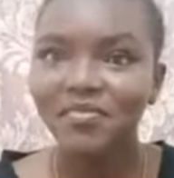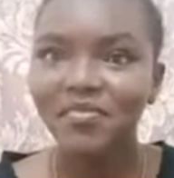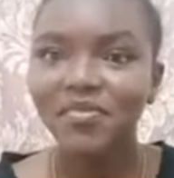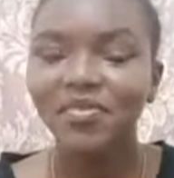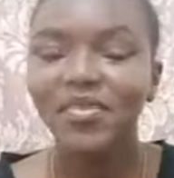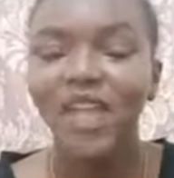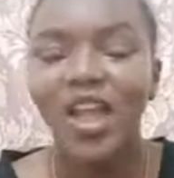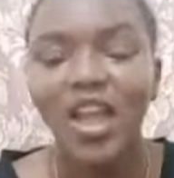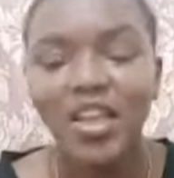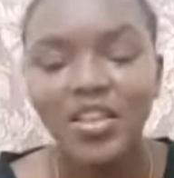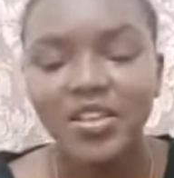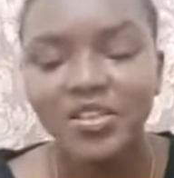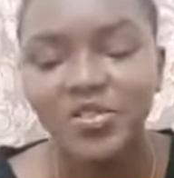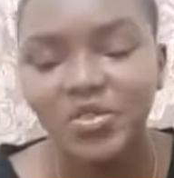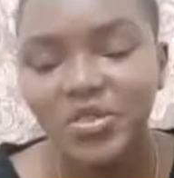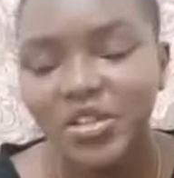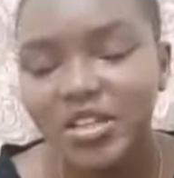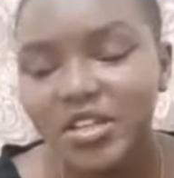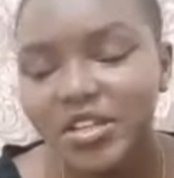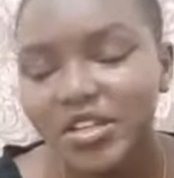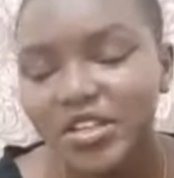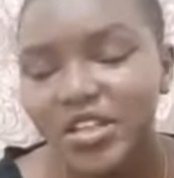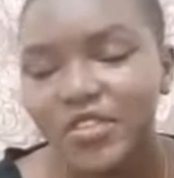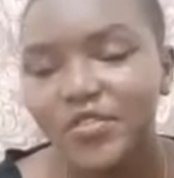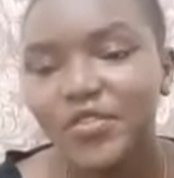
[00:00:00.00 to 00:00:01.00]
I just wanted to
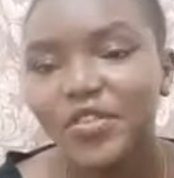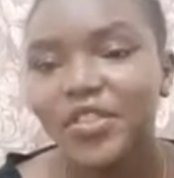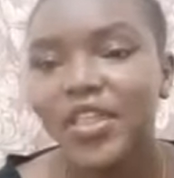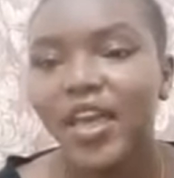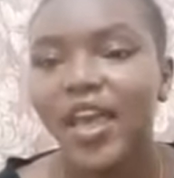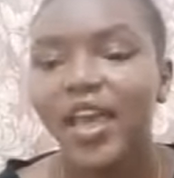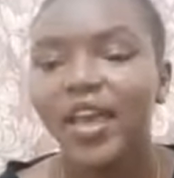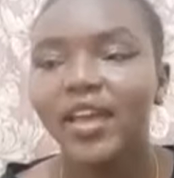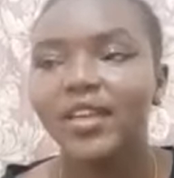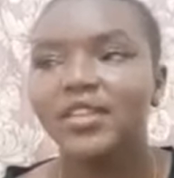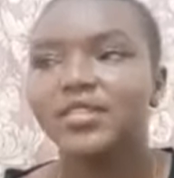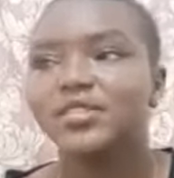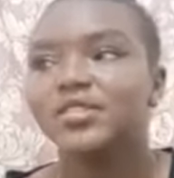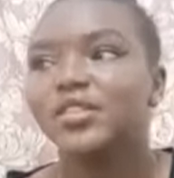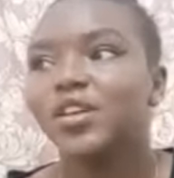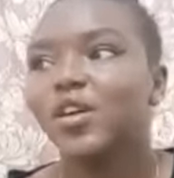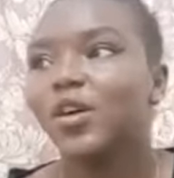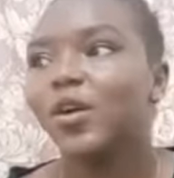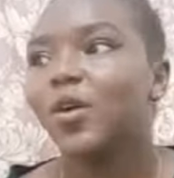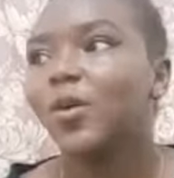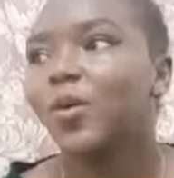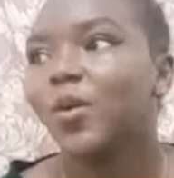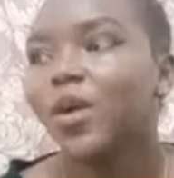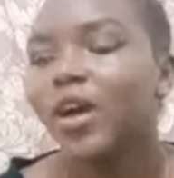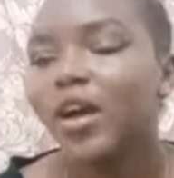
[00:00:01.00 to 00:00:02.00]
give you that.
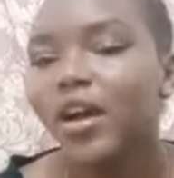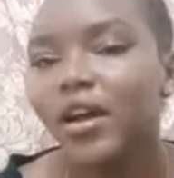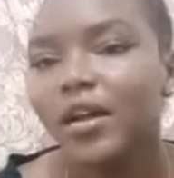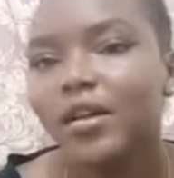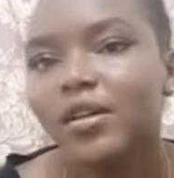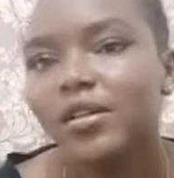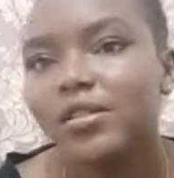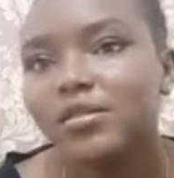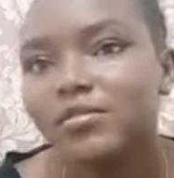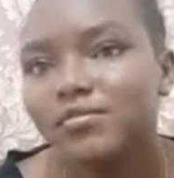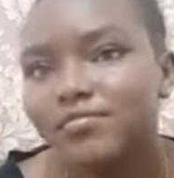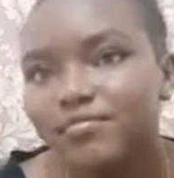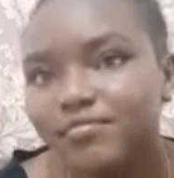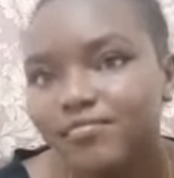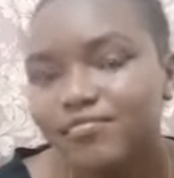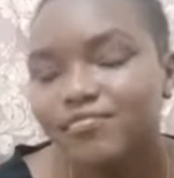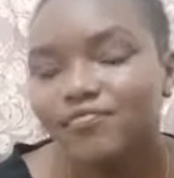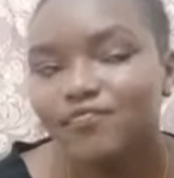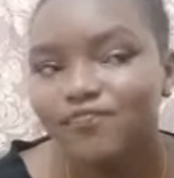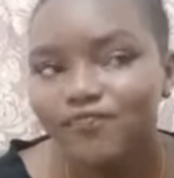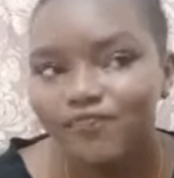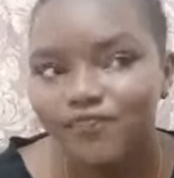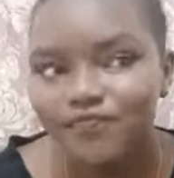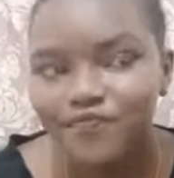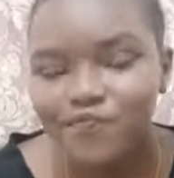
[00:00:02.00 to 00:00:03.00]
So, um,
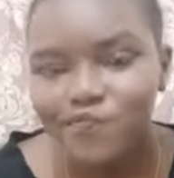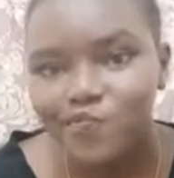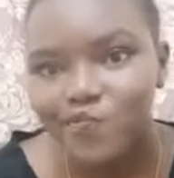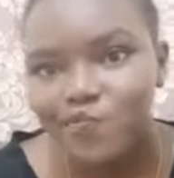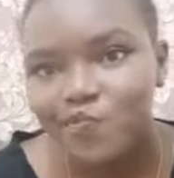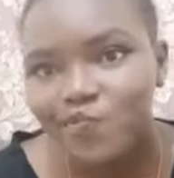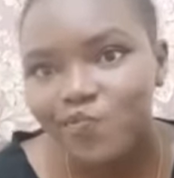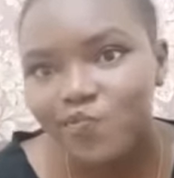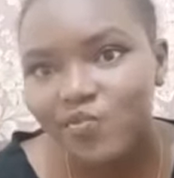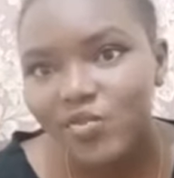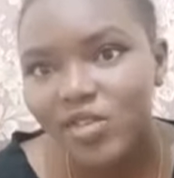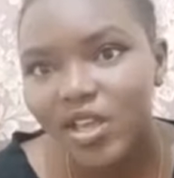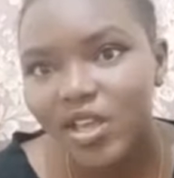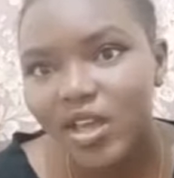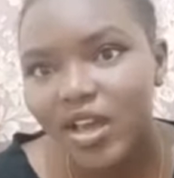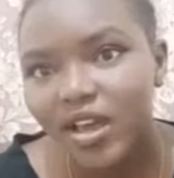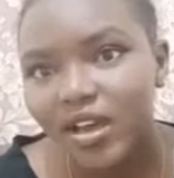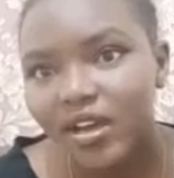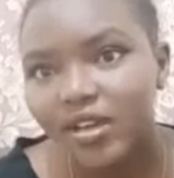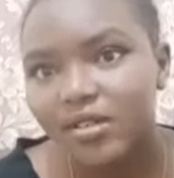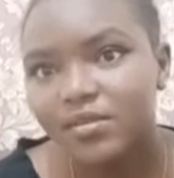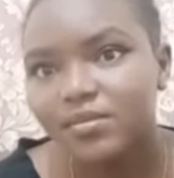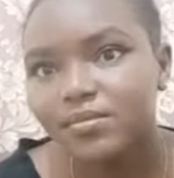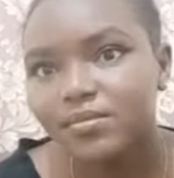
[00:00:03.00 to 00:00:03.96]
yeah.